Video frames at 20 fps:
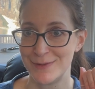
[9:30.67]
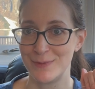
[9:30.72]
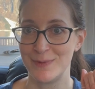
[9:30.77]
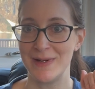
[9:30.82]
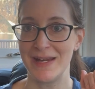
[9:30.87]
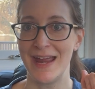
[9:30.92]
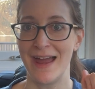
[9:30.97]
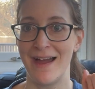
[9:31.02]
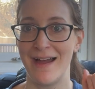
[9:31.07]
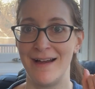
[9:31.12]

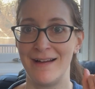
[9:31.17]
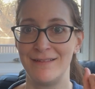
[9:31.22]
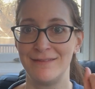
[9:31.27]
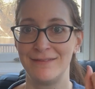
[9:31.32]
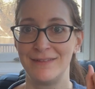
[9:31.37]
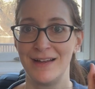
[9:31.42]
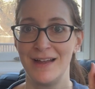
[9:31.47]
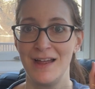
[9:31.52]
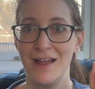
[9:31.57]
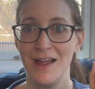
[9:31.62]
we
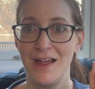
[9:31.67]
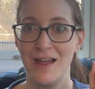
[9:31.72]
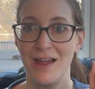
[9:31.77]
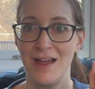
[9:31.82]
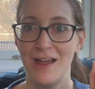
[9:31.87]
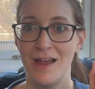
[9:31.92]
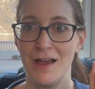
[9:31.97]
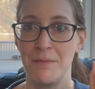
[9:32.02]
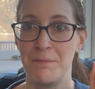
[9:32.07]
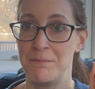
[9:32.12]
have
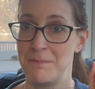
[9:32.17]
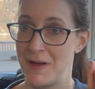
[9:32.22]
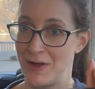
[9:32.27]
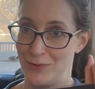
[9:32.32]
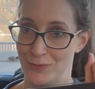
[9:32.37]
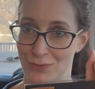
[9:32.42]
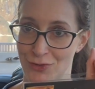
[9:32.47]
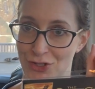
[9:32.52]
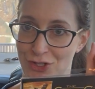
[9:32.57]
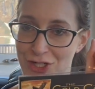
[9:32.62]

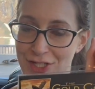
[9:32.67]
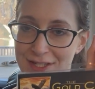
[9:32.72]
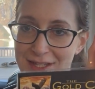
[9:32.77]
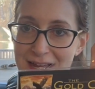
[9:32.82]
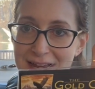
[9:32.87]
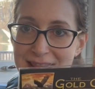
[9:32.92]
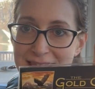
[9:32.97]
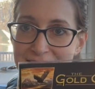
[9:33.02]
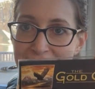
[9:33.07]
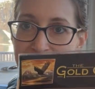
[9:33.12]
mountains just
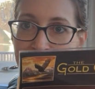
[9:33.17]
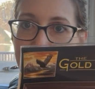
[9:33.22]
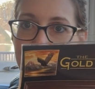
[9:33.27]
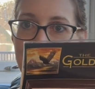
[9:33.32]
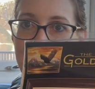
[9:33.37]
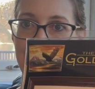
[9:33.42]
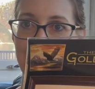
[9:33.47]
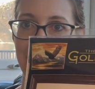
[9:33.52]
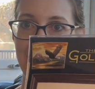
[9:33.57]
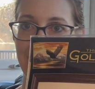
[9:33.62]
like
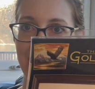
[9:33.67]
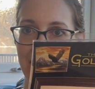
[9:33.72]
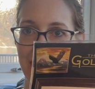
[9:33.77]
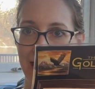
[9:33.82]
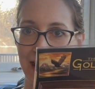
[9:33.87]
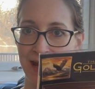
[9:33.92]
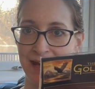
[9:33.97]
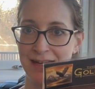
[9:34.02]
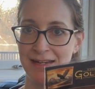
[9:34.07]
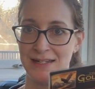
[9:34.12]
that,
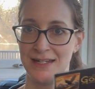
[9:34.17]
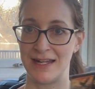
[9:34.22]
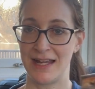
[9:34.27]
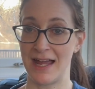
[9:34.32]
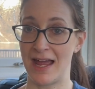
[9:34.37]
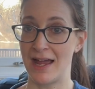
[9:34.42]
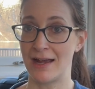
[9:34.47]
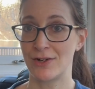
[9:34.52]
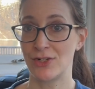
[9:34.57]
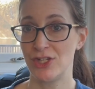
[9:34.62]
and
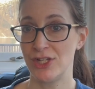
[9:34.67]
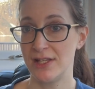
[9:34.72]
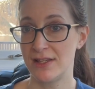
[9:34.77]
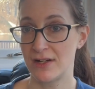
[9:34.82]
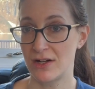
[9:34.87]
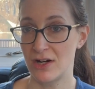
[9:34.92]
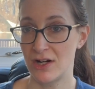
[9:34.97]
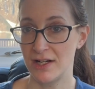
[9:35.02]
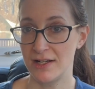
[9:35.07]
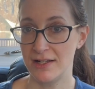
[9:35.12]
actually
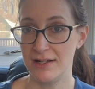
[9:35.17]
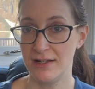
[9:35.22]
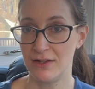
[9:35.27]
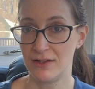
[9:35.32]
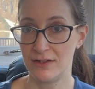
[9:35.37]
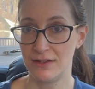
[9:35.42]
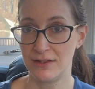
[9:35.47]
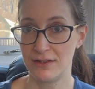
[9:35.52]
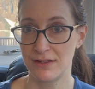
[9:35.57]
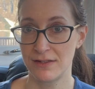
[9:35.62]
there are
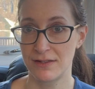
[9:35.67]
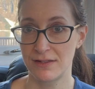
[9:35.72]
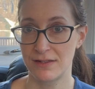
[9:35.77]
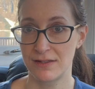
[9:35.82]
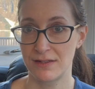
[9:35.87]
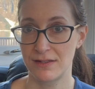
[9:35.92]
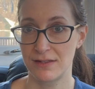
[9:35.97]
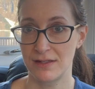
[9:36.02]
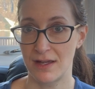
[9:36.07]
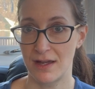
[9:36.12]
eagles.
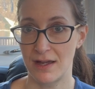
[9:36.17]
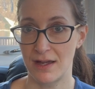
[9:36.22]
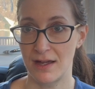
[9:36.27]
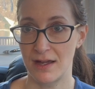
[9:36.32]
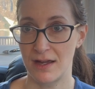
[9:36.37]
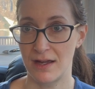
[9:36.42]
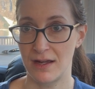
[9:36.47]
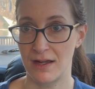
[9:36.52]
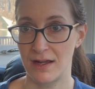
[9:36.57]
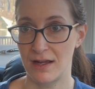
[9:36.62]

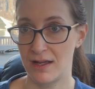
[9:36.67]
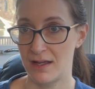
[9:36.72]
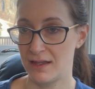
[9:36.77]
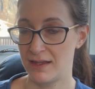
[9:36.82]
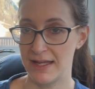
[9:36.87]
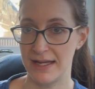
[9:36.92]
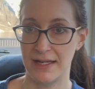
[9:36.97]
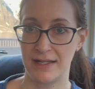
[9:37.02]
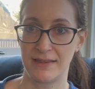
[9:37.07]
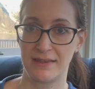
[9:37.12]

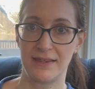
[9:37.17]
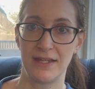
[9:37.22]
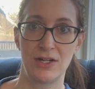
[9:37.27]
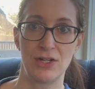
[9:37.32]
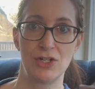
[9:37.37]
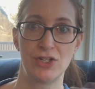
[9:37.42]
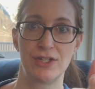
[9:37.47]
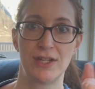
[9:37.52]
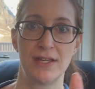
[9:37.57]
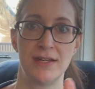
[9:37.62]
Like there's a